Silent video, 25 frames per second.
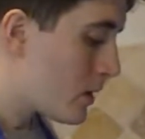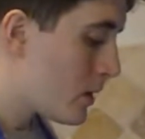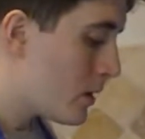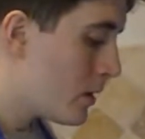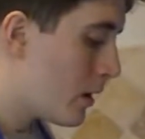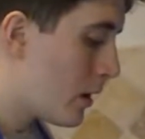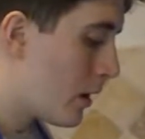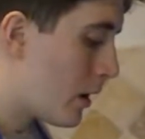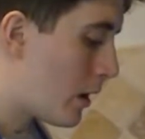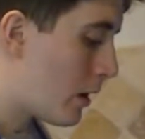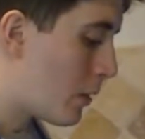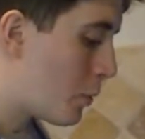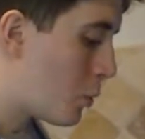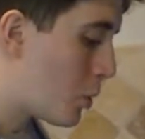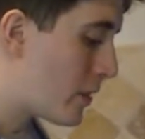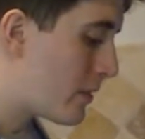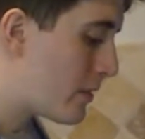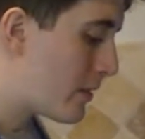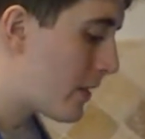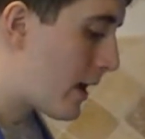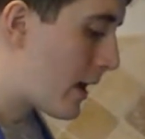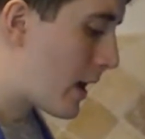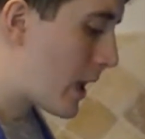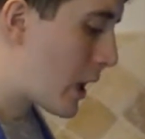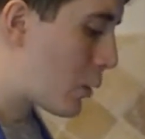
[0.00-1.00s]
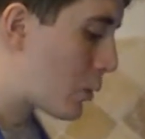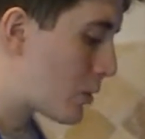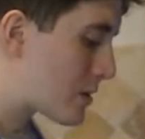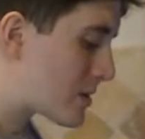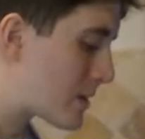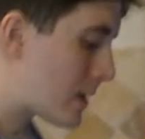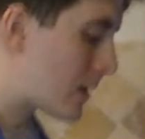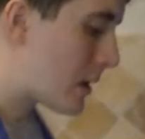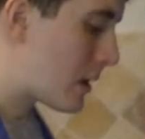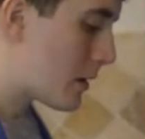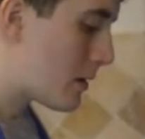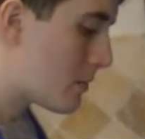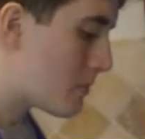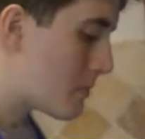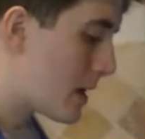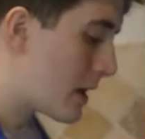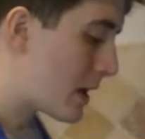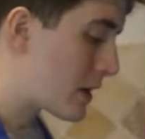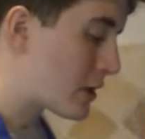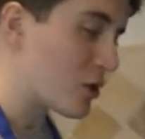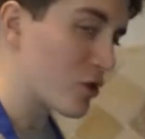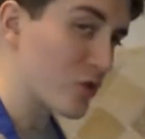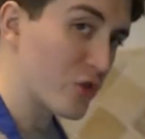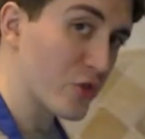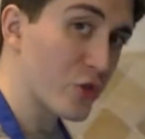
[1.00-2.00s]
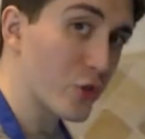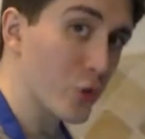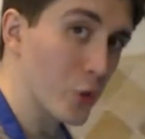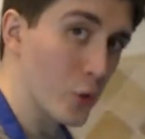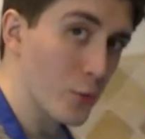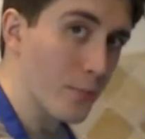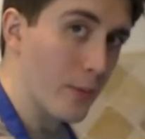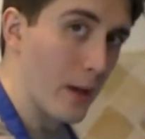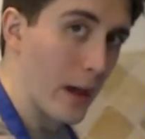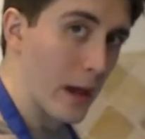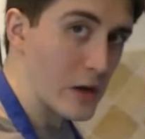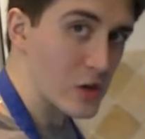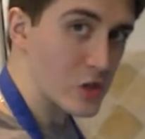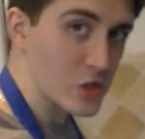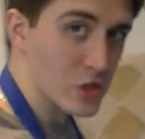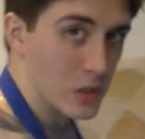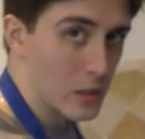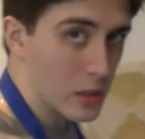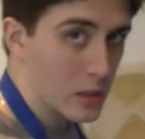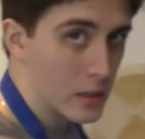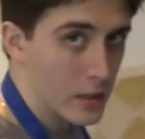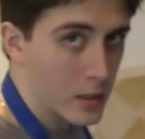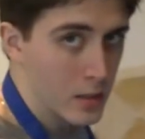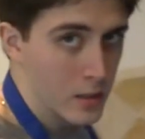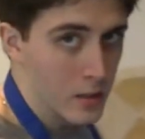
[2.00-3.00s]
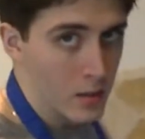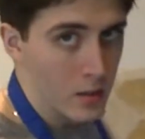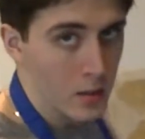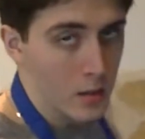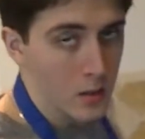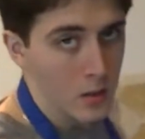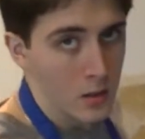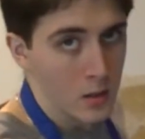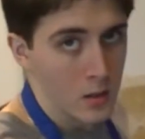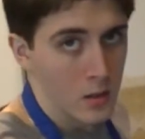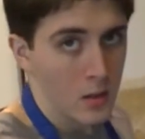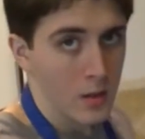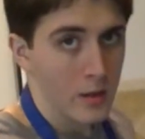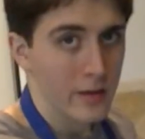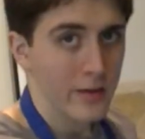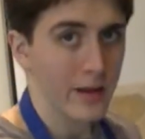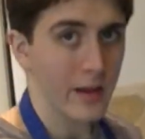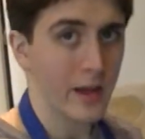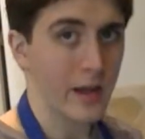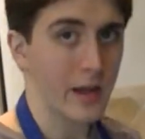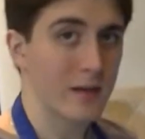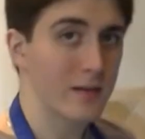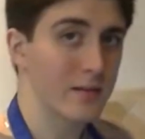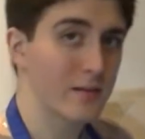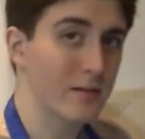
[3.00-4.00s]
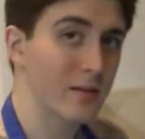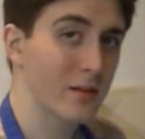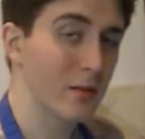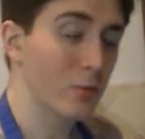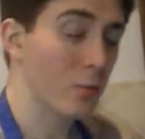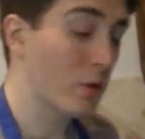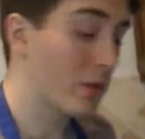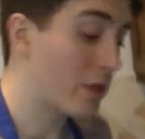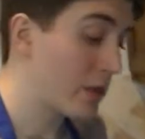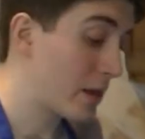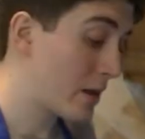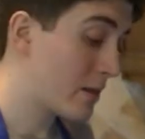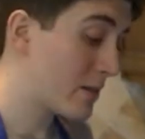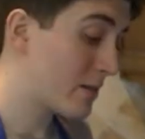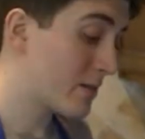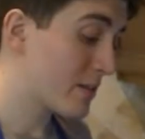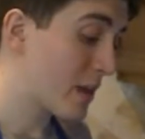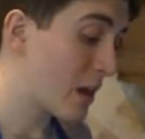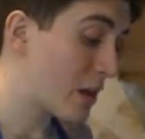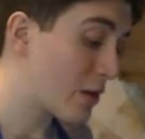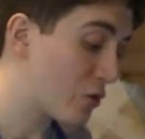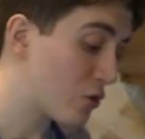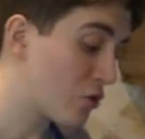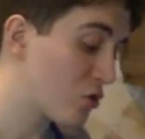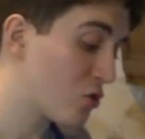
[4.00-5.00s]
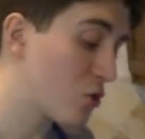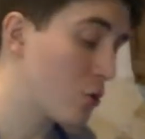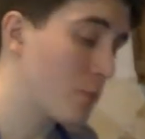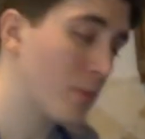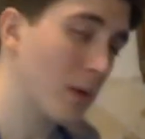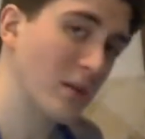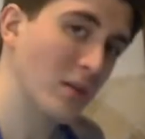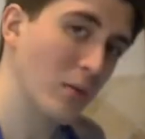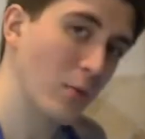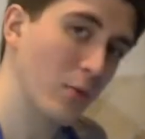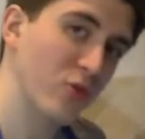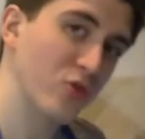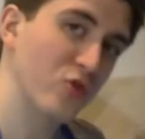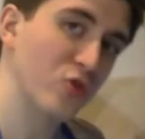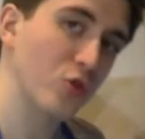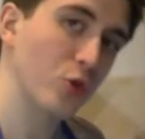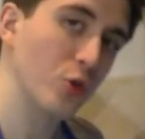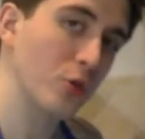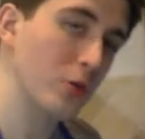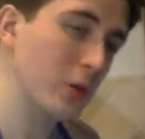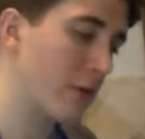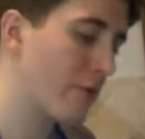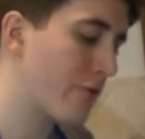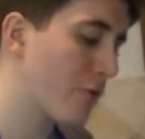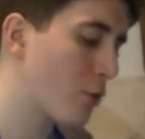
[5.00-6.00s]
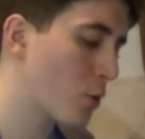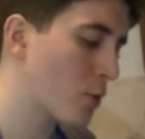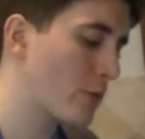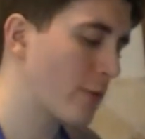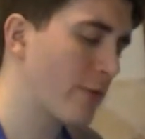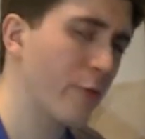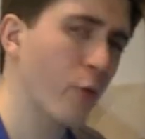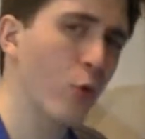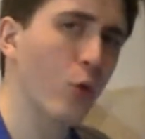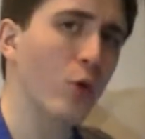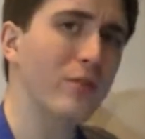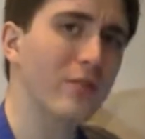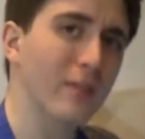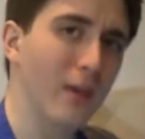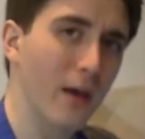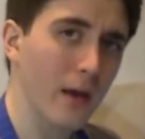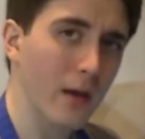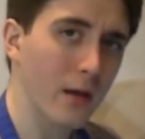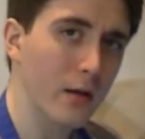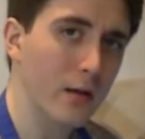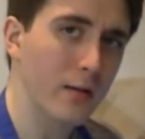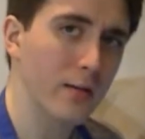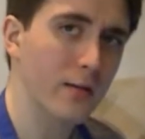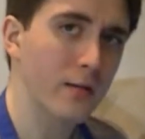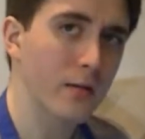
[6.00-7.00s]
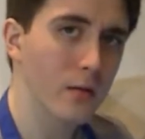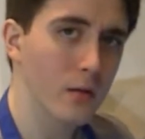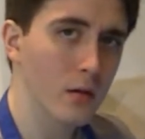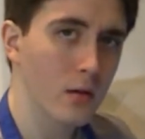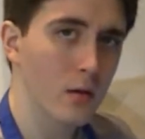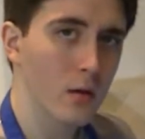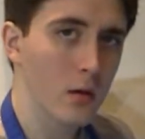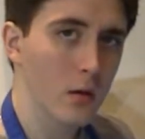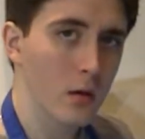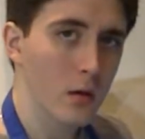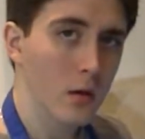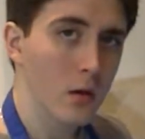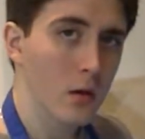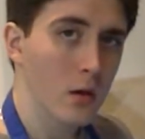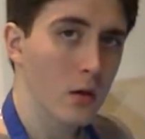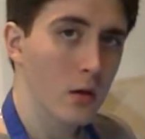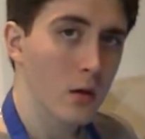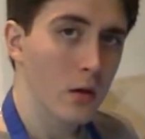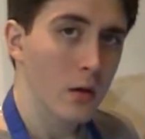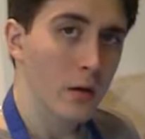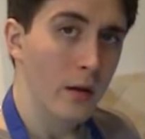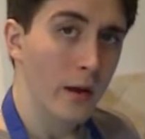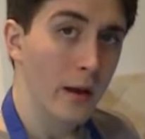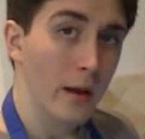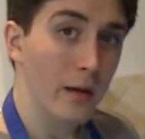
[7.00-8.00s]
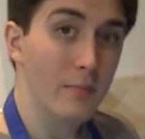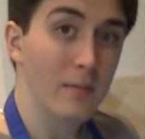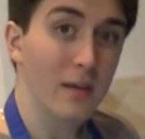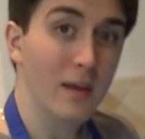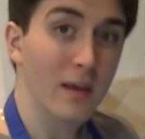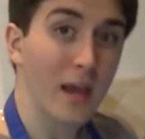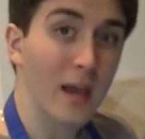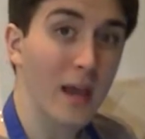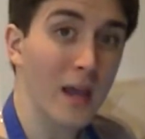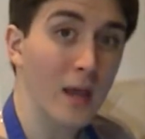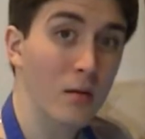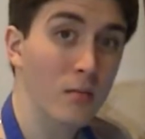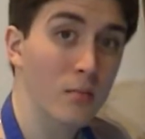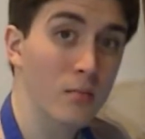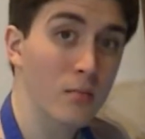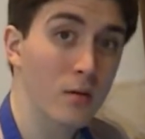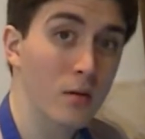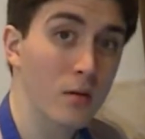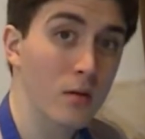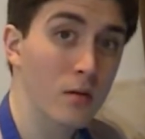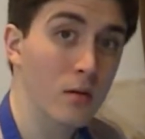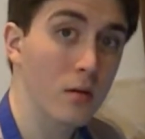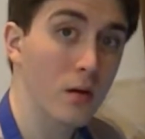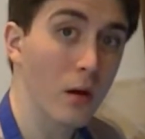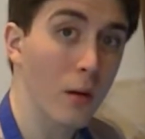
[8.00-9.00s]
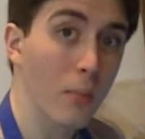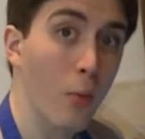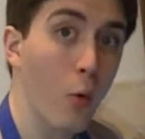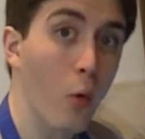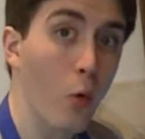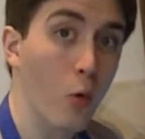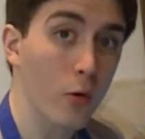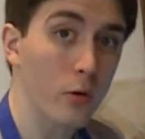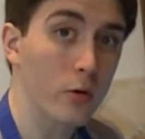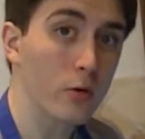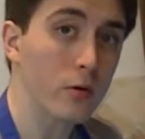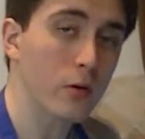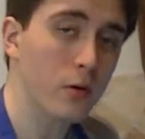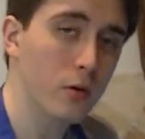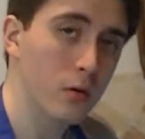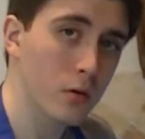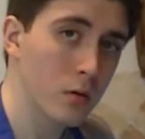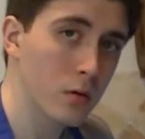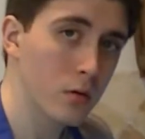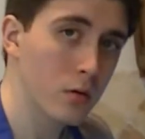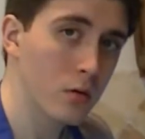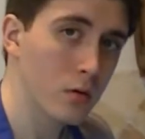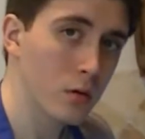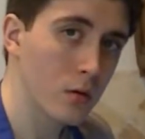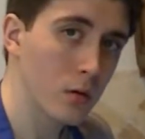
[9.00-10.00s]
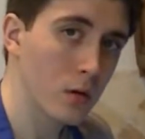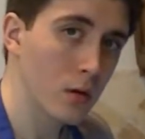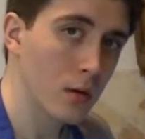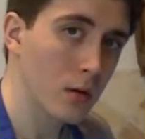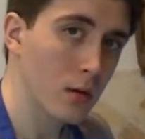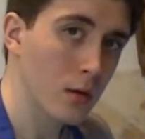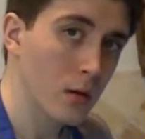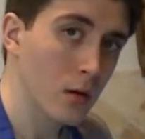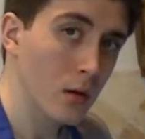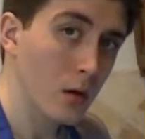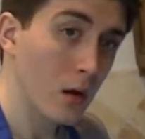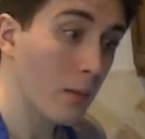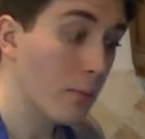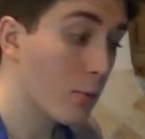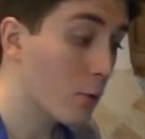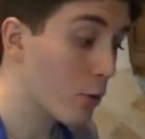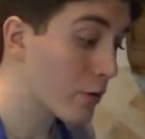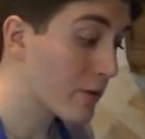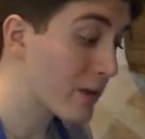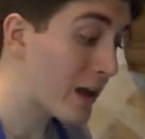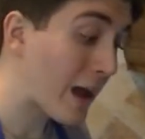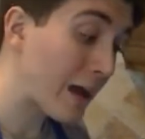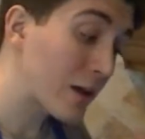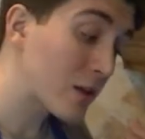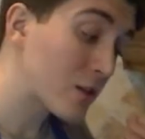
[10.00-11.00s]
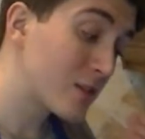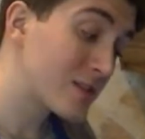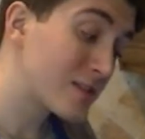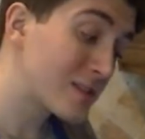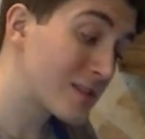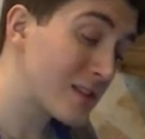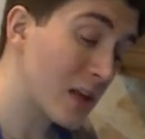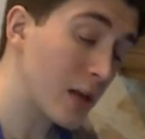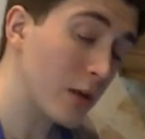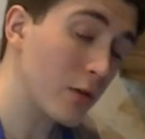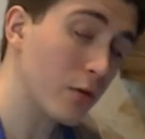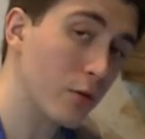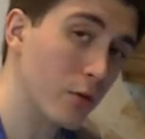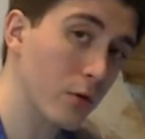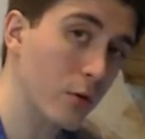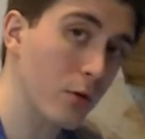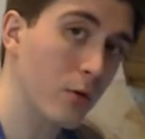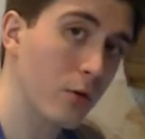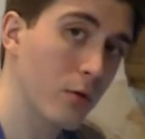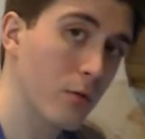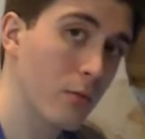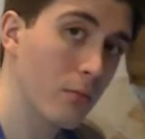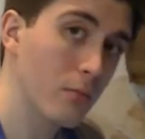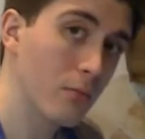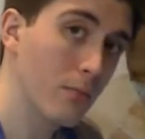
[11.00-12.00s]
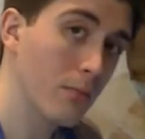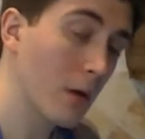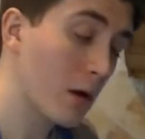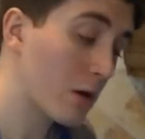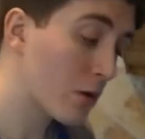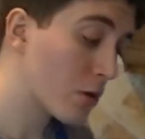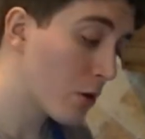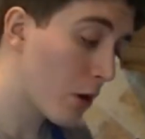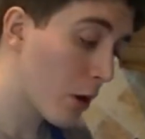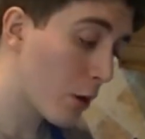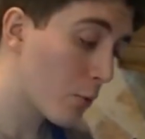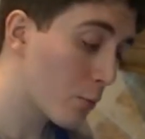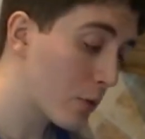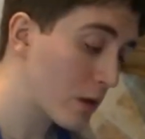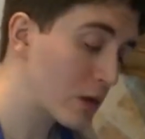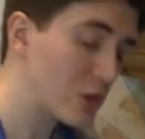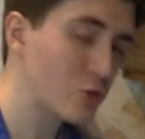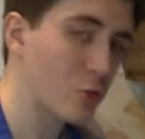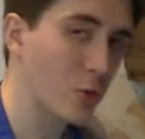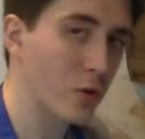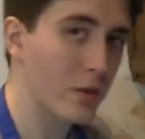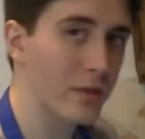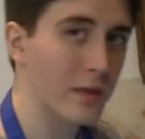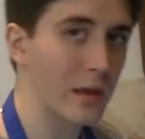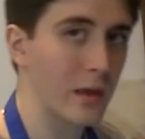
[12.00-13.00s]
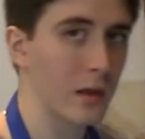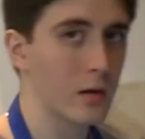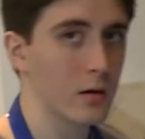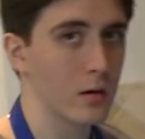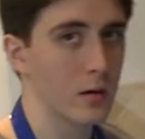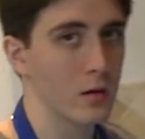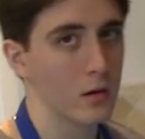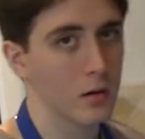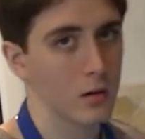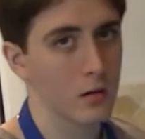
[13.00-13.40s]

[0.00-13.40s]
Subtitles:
One day I was making a soup actually, and within said soup as I was stirring I formed a vortex, and it became a portal. Well, that I could see through, I could not reach within.